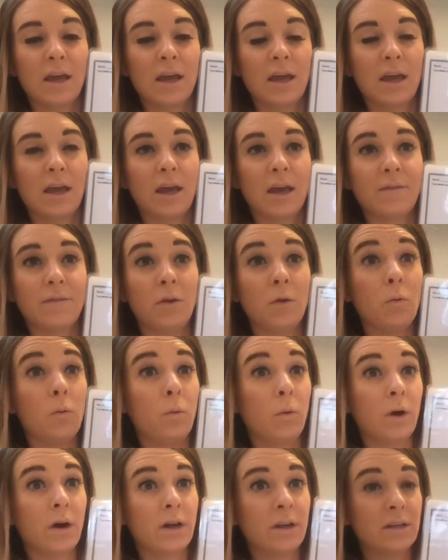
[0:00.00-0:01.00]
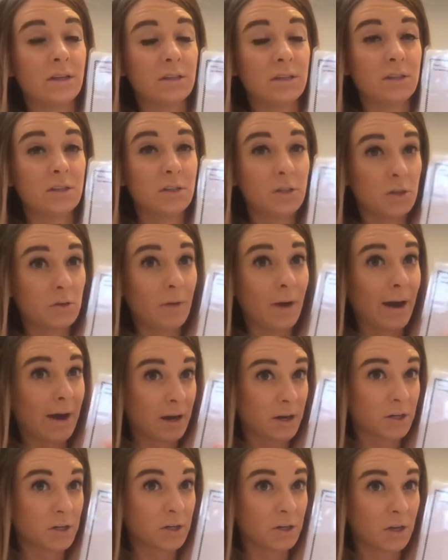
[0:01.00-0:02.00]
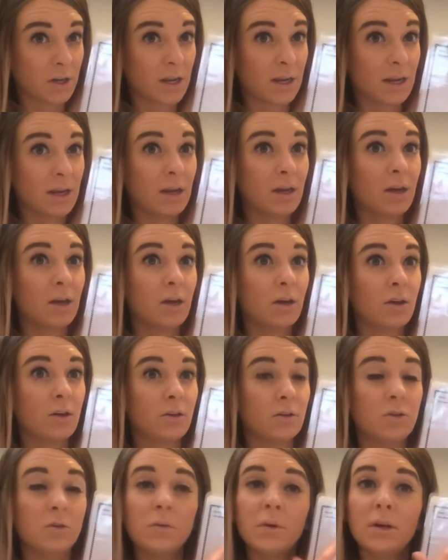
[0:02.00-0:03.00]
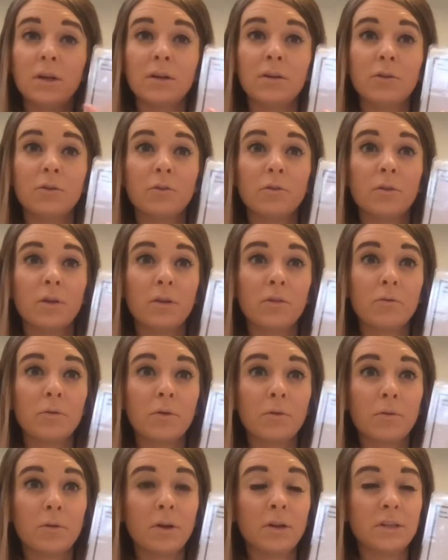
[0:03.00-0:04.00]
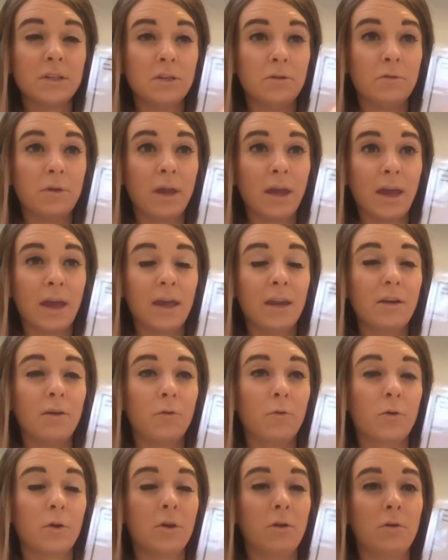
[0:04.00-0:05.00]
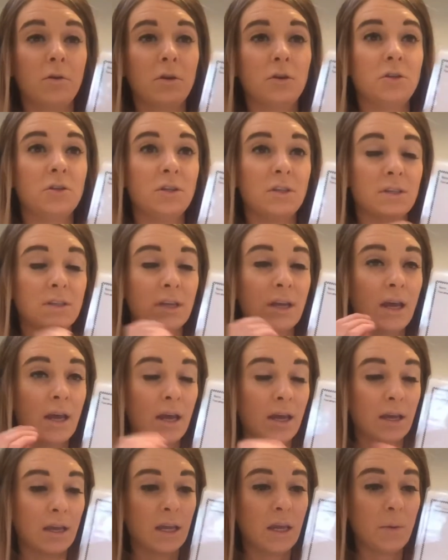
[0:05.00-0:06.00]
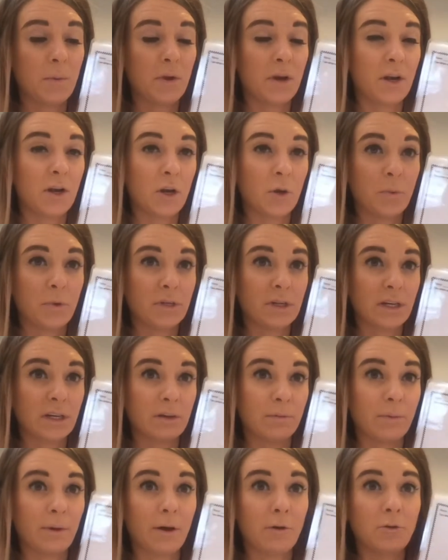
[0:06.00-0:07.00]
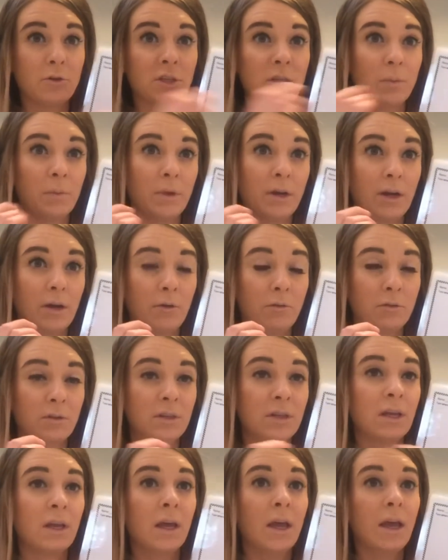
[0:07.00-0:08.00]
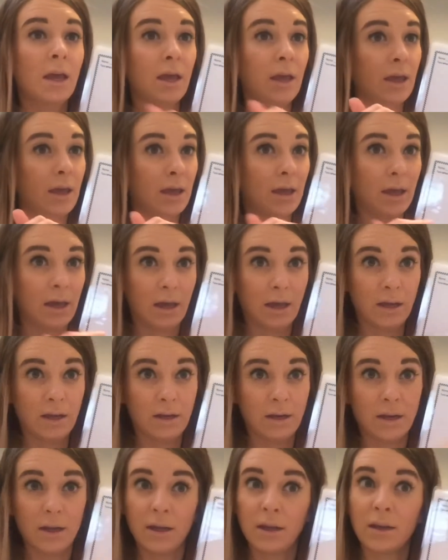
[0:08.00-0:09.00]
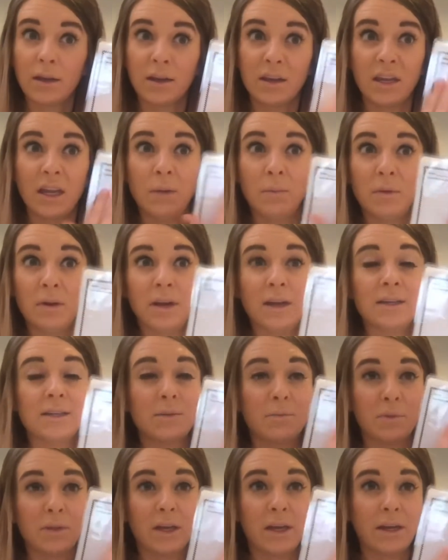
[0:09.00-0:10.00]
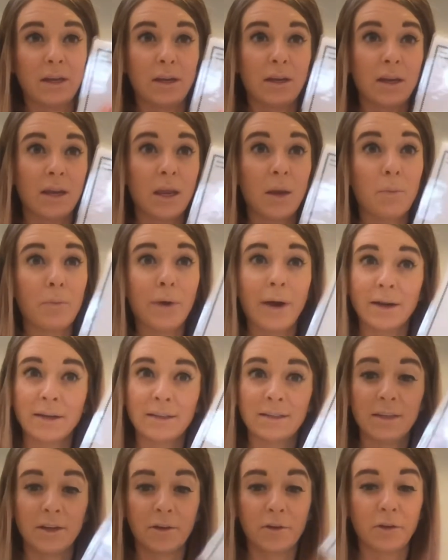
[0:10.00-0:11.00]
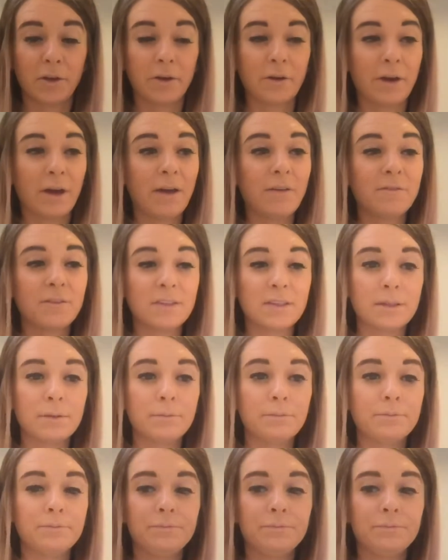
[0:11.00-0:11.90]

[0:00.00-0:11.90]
If you want to actually do it, 3-year-olds, you can, or you can just keep it in your protective pouch, slip it out, and keep it nice and plain and keep practicing your letter F's.